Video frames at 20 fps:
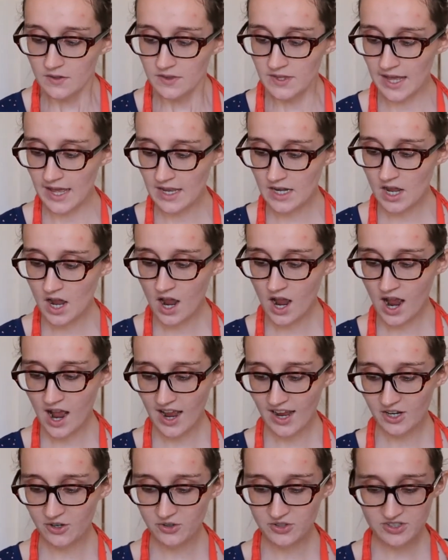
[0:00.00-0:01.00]
Then
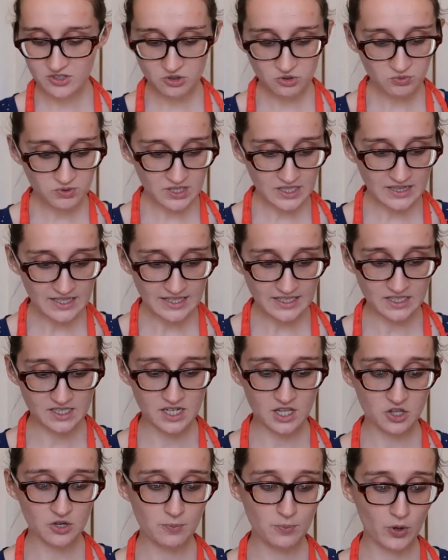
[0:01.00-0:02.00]
I also really liked,
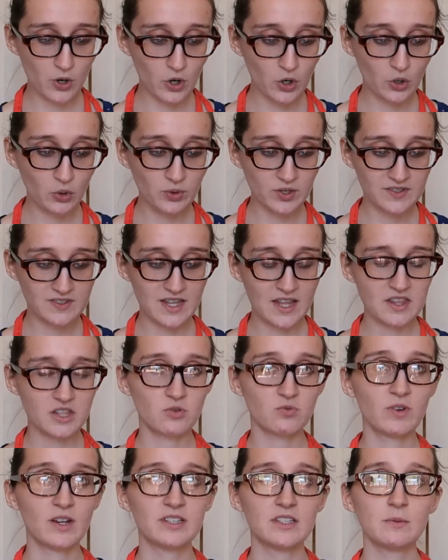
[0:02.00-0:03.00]
another pro is that
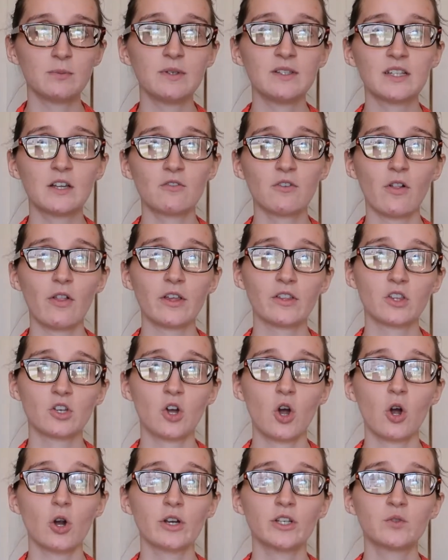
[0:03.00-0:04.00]
the recipes, I felt like the
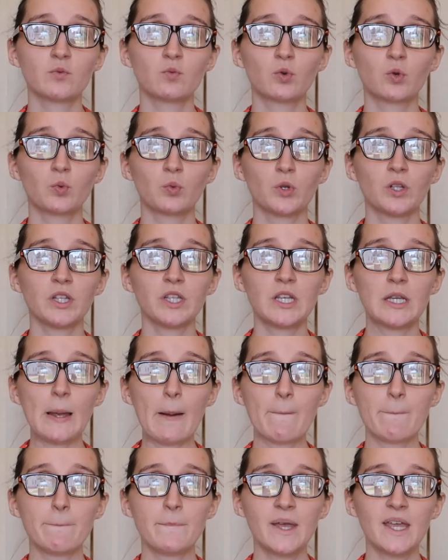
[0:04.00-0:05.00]
cards were
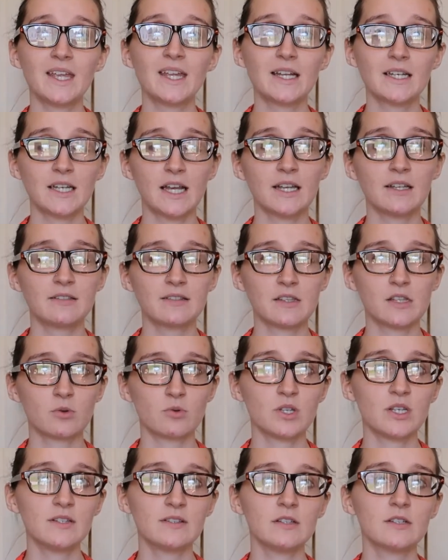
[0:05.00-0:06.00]
really big and nice and they
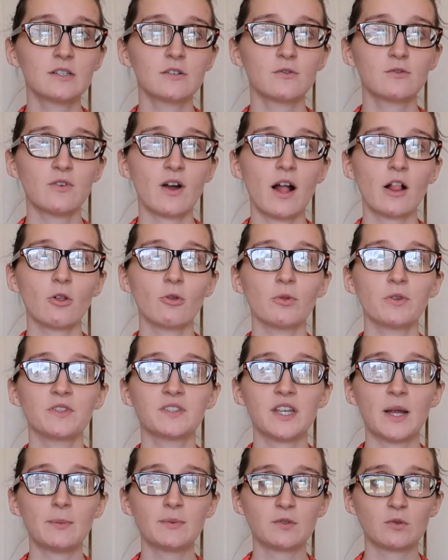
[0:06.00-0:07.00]
were easy to follow. The
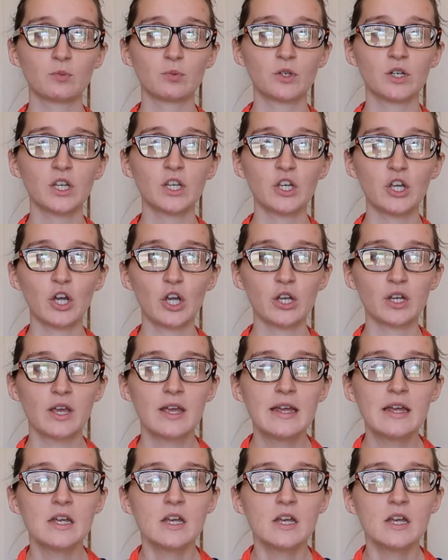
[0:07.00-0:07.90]
steps were pretty good.